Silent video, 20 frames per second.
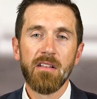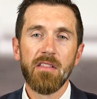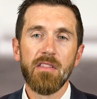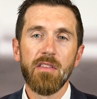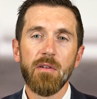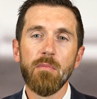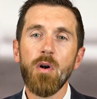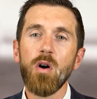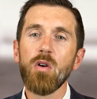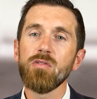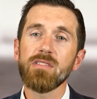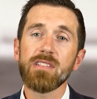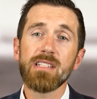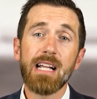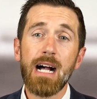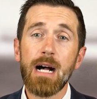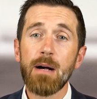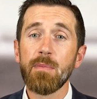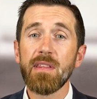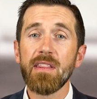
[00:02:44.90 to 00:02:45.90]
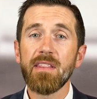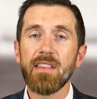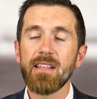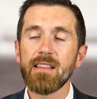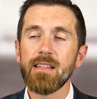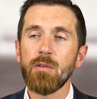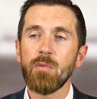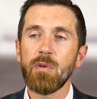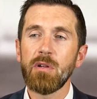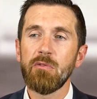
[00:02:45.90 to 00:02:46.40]
The most common
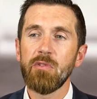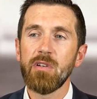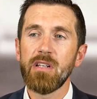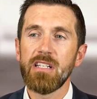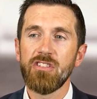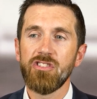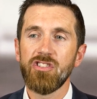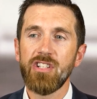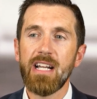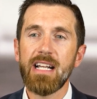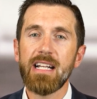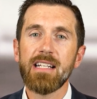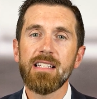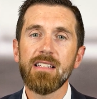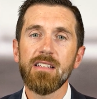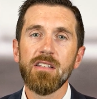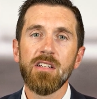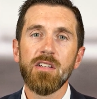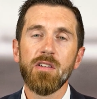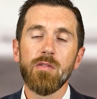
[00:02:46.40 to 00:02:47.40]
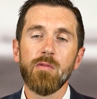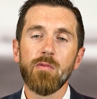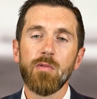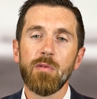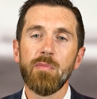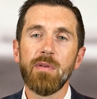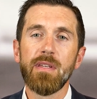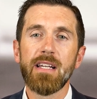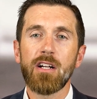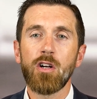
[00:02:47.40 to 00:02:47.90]
thing that we would inject
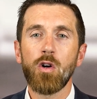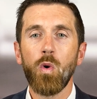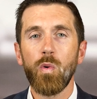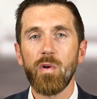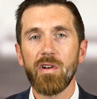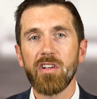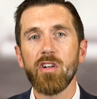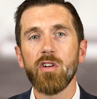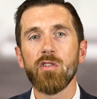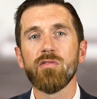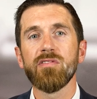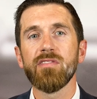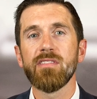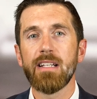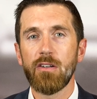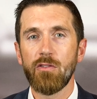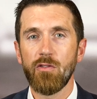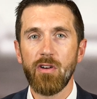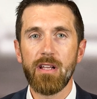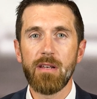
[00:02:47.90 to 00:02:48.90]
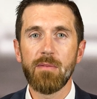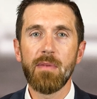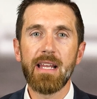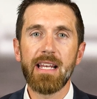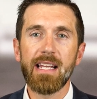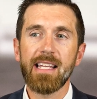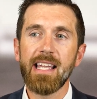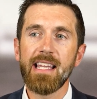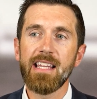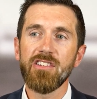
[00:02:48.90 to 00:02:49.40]
would be a corticosteroid
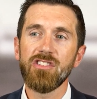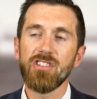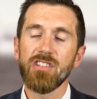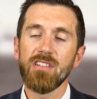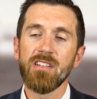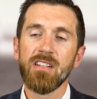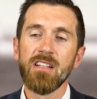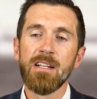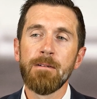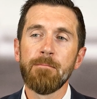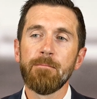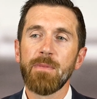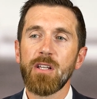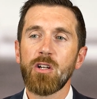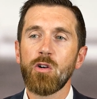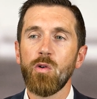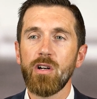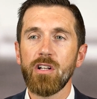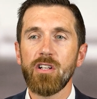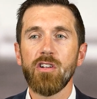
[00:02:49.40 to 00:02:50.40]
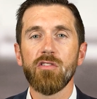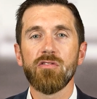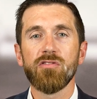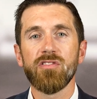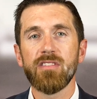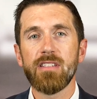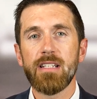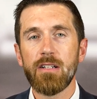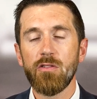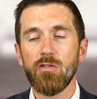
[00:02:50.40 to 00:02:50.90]
medication.
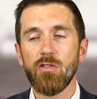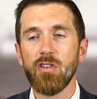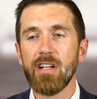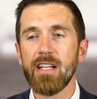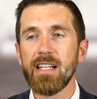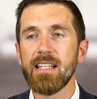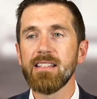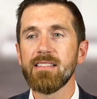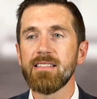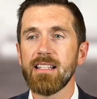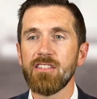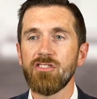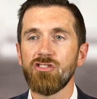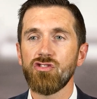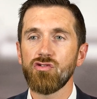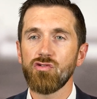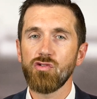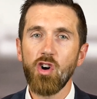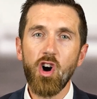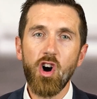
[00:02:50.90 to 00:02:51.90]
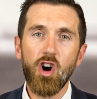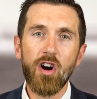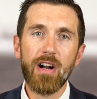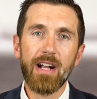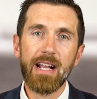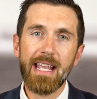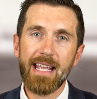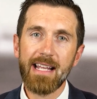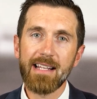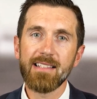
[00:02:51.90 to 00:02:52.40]
Corticosteroid is a
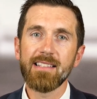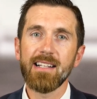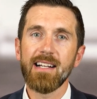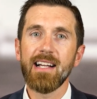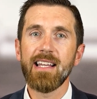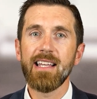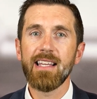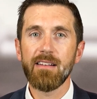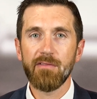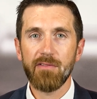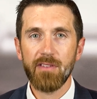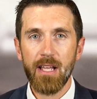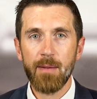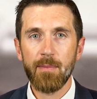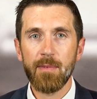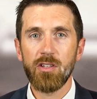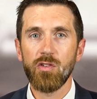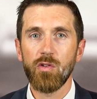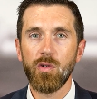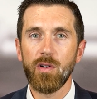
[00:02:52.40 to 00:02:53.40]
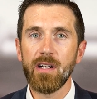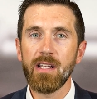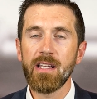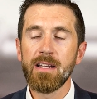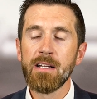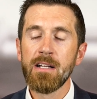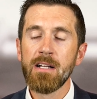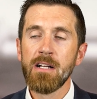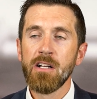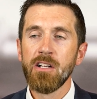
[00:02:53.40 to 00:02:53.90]
strong anti-inflammatory.
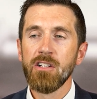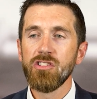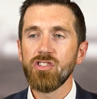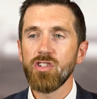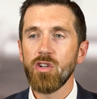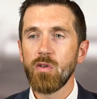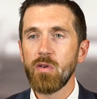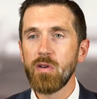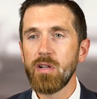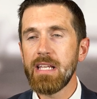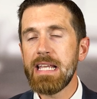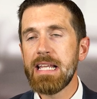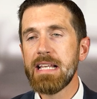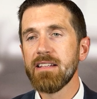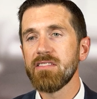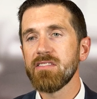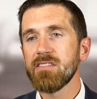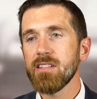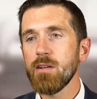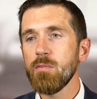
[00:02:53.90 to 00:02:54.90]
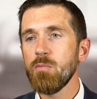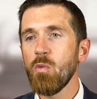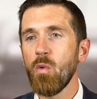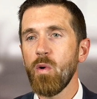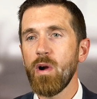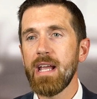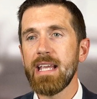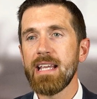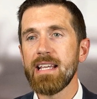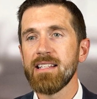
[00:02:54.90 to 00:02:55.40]
So in some
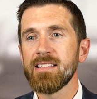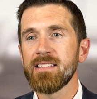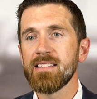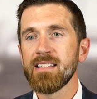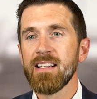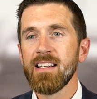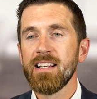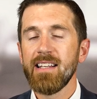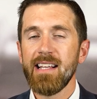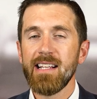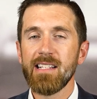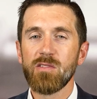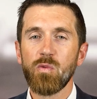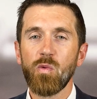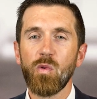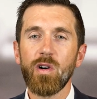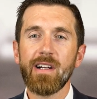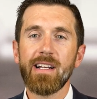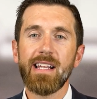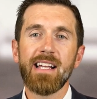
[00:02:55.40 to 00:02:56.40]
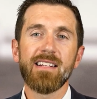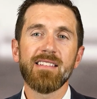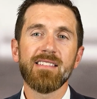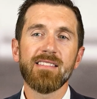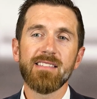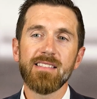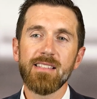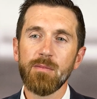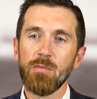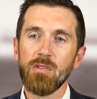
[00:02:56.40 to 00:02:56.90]
ways, it's working
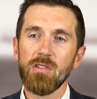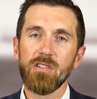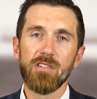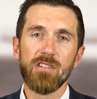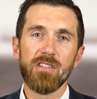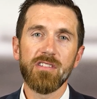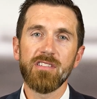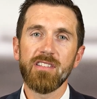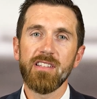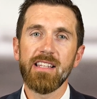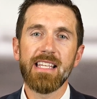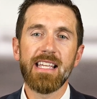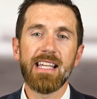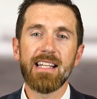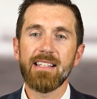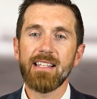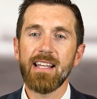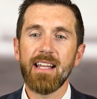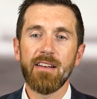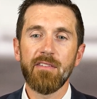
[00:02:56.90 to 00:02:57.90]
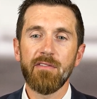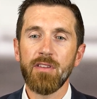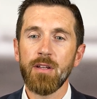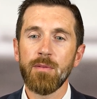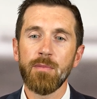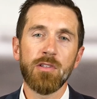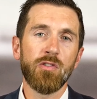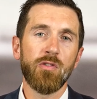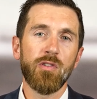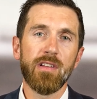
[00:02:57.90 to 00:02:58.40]
similar to the
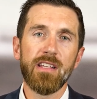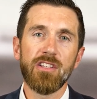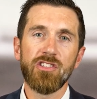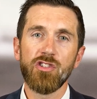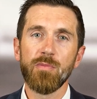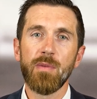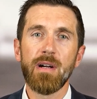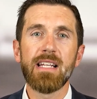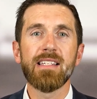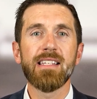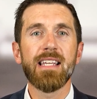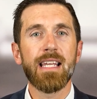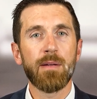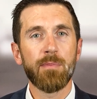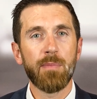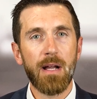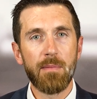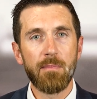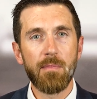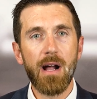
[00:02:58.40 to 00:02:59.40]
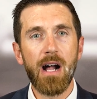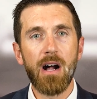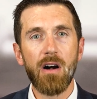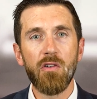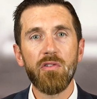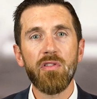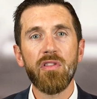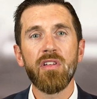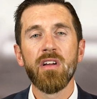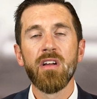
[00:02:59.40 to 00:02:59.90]
anti-inflammatory that you might take by
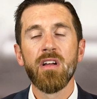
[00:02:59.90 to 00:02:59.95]
mouth,